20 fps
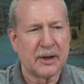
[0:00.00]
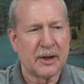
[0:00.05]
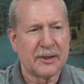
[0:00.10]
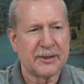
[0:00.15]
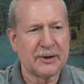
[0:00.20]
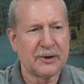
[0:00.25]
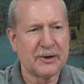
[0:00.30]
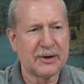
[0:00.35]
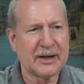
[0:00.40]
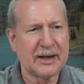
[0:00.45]

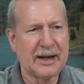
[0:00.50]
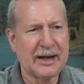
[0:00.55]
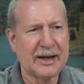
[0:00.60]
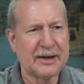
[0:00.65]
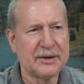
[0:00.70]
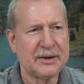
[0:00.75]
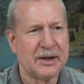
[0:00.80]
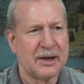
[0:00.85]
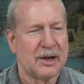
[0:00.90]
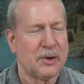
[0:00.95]
There
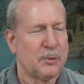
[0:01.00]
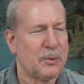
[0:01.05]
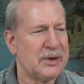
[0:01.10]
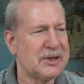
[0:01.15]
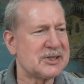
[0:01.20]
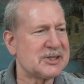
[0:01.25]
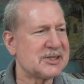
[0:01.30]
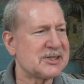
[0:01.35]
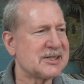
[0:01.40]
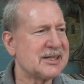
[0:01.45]
again, we
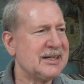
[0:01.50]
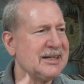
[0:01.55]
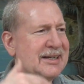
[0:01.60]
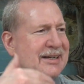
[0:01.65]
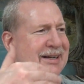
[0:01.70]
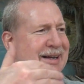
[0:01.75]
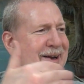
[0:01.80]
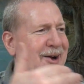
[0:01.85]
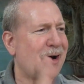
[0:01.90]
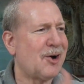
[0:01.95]

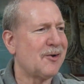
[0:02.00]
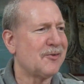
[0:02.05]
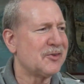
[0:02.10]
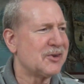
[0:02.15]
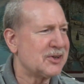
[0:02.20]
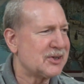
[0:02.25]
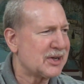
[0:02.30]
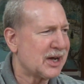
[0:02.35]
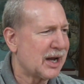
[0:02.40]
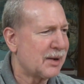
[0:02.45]
see
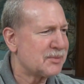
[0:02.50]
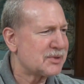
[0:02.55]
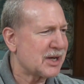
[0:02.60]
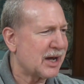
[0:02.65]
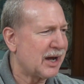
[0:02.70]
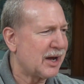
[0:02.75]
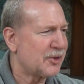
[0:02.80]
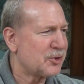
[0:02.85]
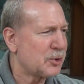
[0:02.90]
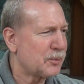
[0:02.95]
oftentimes
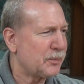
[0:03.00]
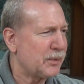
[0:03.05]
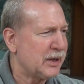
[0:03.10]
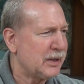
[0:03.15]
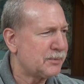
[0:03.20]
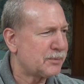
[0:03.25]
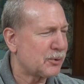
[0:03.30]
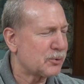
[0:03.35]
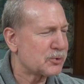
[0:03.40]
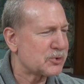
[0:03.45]
other
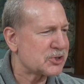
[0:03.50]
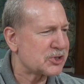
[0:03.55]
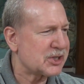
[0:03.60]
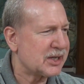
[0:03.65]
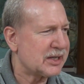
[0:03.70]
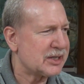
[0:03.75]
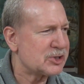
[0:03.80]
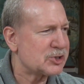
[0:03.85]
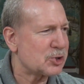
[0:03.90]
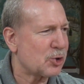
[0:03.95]
people's
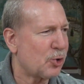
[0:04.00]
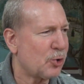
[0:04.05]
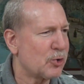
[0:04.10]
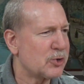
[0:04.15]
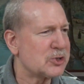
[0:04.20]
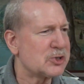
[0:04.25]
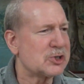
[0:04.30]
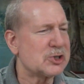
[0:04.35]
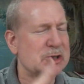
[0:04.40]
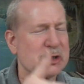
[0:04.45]
sins
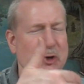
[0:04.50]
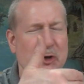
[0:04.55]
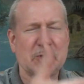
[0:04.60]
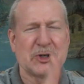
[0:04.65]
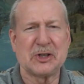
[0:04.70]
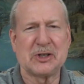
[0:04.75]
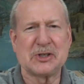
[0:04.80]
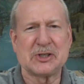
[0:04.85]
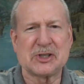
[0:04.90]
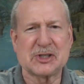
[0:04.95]
or
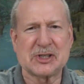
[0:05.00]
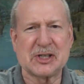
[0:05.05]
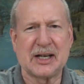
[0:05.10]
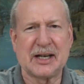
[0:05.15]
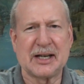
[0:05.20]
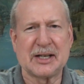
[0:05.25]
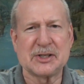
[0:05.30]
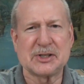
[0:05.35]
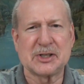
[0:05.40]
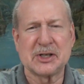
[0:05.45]
certain
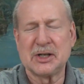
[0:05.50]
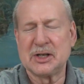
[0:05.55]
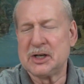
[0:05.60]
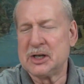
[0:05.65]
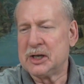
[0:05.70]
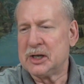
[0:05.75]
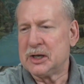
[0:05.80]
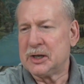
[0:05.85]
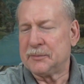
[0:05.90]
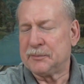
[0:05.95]
sins
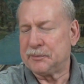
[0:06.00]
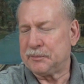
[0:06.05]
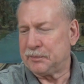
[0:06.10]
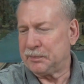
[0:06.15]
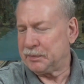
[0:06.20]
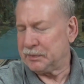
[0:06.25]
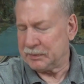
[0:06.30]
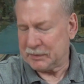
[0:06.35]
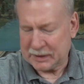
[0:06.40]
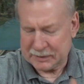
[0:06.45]

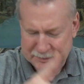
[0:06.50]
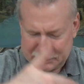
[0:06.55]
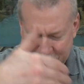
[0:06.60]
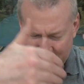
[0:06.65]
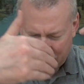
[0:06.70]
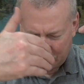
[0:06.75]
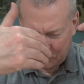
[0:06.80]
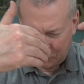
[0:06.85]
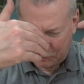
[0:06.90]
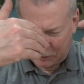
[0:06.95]

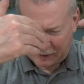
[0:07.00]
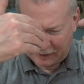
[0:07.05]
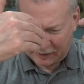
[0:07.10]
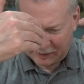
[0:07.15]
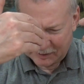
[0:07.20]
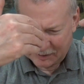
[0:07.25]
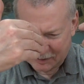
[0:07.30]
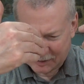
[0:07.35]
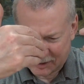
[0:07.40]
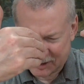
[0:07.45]

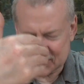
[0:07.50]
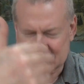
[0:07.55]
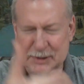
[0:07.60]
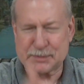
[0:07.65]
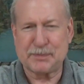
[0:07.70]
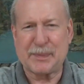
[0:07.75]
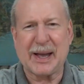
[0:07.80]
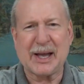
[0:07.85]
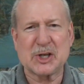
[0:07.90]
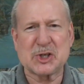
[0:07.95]
being
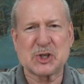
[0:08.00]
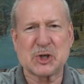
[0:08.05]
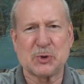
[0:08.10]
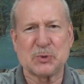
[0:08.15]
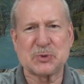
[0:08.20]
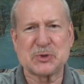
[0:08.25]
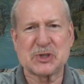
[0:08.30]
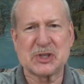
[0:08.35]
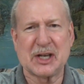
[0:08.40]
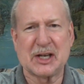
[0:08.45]

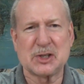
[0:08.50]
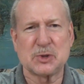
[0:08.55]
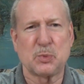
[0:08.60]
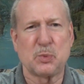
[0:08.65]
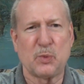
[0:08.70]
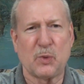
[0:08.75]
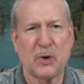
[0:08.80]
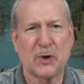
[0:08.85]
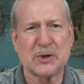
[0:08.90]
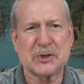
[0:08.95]
special sins,
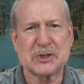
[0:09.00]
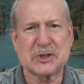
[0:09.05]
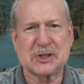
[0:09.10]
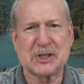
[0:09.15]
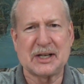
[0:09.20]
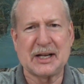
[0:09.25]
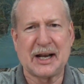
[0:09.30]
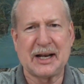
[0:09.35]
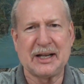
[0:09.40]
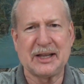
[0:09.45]
worse
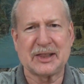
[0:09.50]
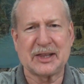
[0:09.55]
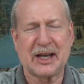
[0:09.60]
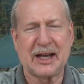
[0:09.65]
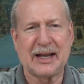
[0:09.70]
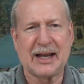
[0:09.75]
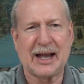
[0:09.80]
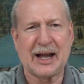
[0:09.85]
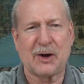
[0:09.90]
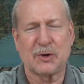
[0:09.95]
than
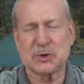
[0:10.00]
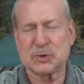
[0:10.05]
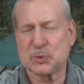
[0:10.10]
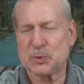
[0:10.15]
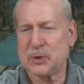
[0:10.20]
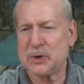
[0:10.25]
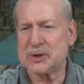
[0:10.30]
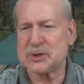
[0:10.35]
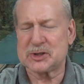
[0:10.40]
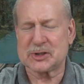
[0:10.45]
anything else.
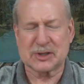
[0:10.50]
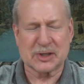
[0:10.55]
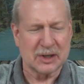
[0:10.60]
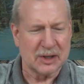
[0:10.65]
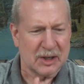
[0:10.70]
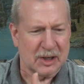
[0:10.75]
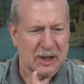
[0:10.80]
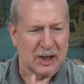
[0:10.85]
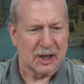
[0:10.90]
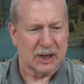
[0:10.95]
Worse,
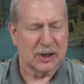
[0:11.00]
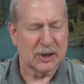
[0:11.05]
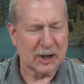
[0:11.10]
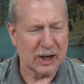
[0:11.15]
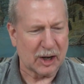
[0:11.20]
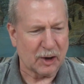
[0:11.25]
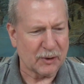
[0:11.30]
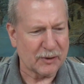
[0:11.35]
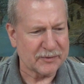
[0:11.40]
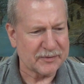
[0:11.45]
you
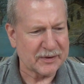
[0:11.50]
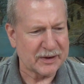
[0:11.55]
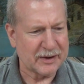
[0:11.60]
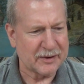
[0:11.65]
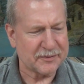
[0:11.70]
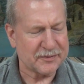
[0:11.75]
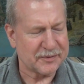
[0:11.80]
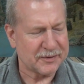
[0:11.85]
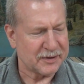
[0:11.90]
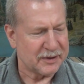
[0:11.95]
know,
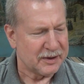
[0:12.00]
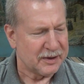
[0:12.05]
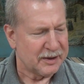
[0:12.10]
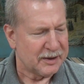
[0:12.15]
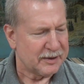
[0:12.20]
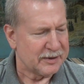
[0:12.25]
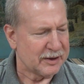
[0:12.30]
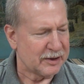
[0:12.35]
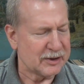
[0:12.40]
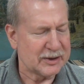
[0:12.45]
if,
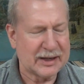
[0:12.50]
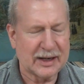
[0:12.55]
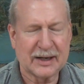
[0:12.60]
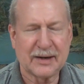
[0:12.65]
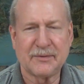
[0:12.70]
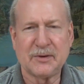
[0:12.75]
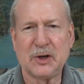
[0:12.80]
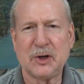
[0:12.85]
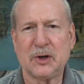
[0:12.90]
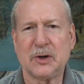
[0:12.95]
if there again,
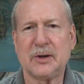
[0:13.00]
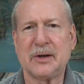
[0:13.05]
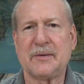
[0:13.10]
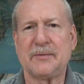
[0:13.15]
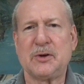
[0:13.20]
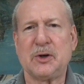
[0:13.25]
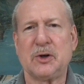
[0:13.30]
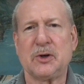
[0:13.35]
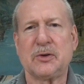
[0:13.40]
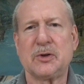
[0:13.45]
if you're
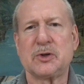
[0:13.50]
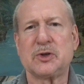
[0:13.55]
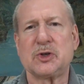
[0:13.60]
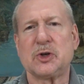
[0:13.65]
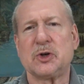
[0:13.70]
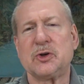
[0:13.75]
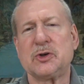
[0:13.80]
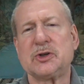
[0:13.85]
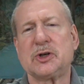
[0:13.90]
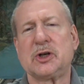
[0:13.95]
if you're the
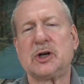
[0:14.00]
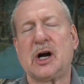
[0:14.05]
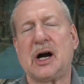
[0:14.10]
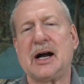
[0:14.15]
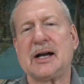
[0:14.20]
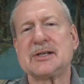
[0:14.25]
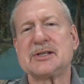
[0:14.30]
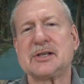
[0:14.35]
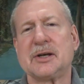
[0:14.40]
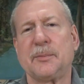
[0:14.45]
church
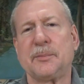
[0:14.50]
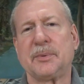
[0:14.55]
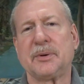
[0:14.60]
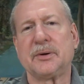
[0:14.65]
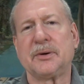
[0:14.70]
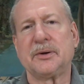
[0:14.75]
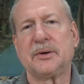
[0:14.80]
gossip,